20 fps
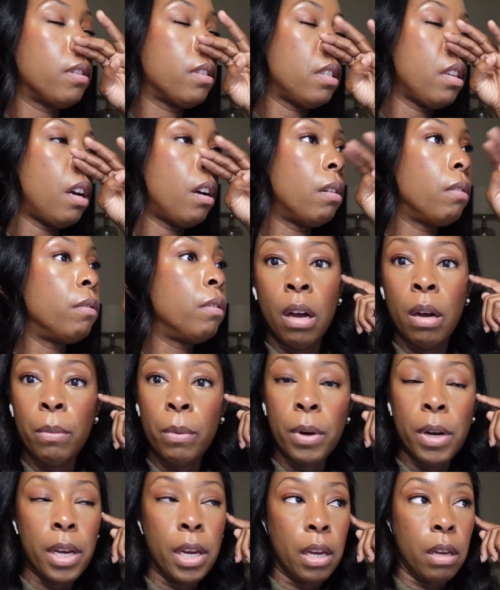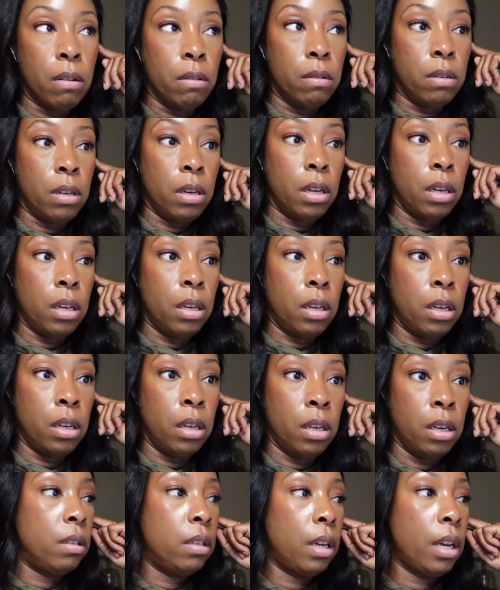So I'm working on
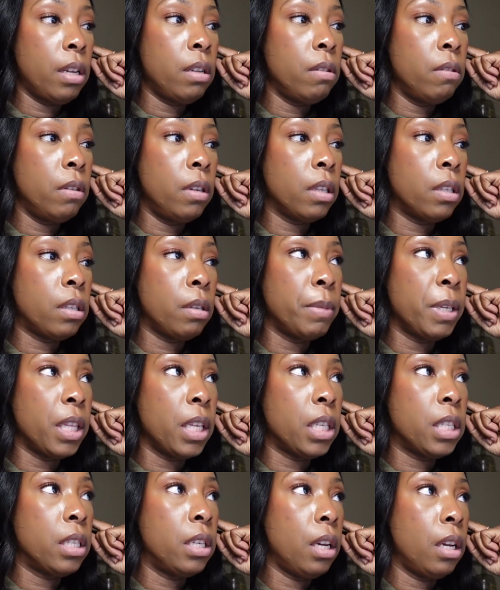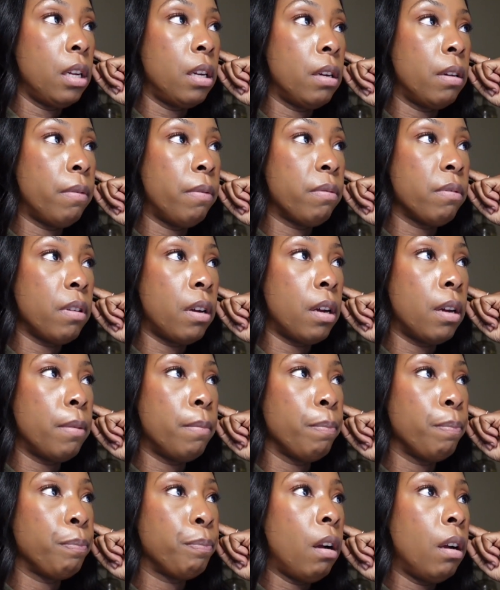downloading some of this data from